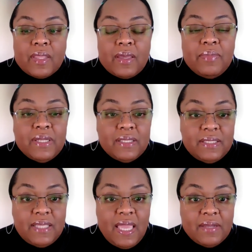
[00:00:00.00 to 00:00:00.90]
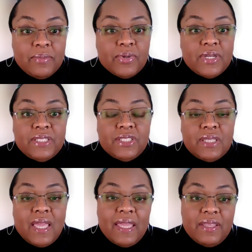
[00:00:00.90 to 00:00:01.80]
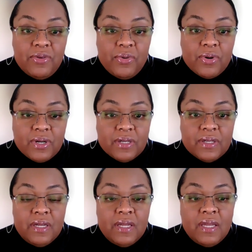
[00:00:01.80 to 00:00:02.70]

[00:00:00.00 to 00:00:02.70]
committed data breach and your